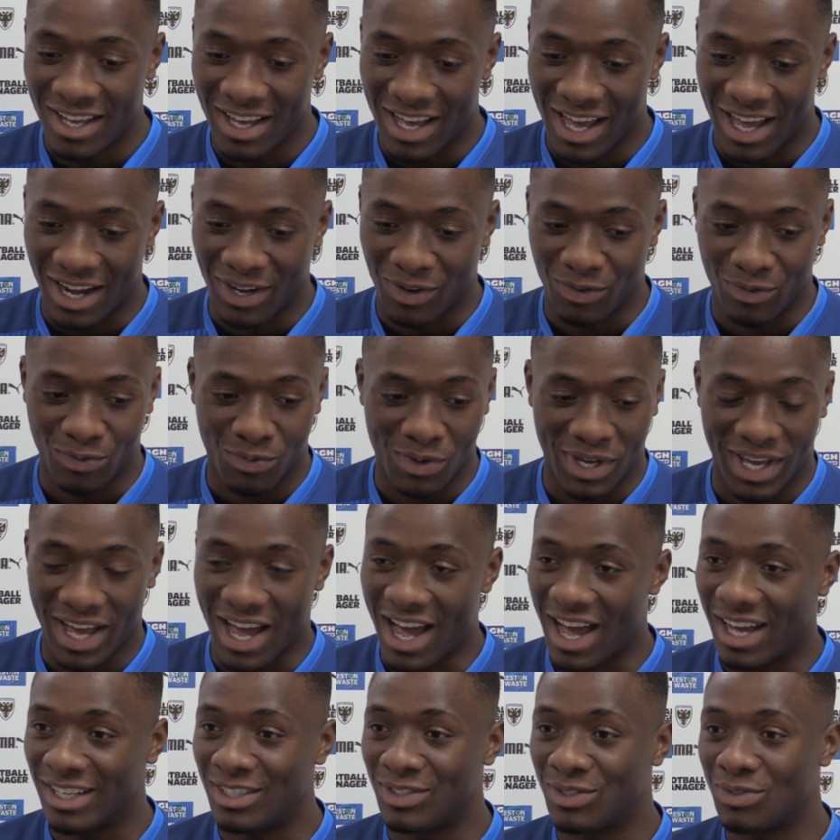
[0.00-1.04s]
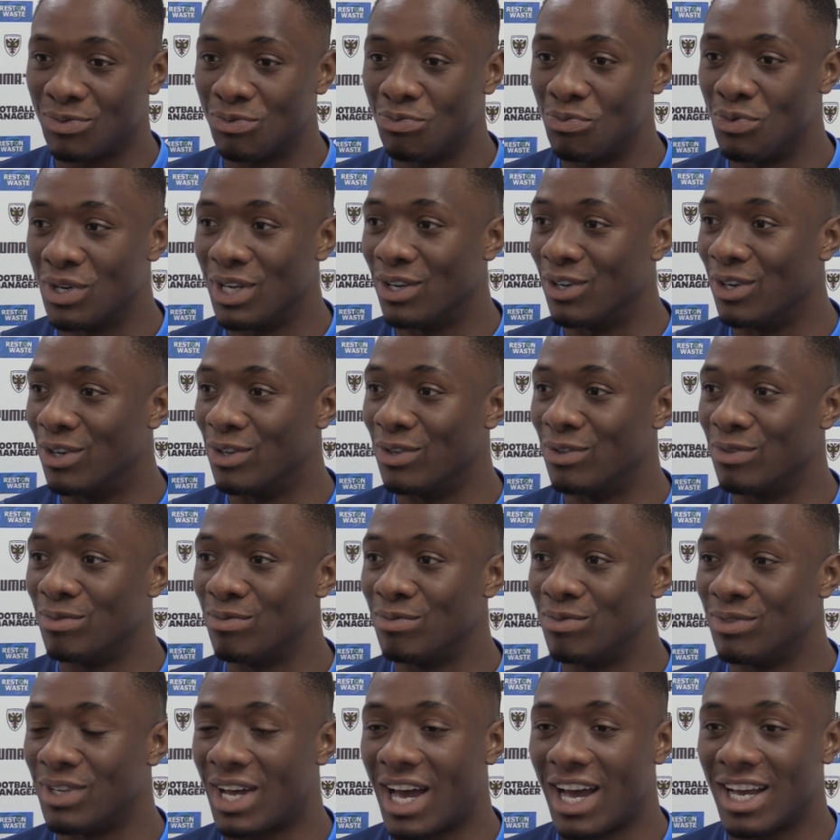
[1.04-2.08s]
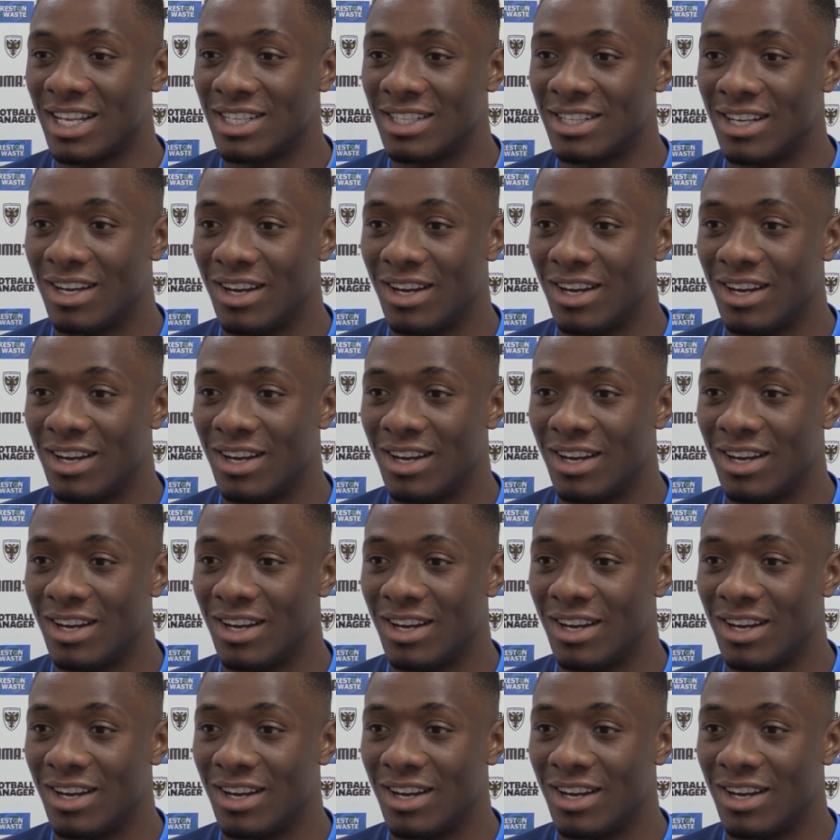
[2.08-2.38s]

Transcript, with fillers: And we had Will Knight,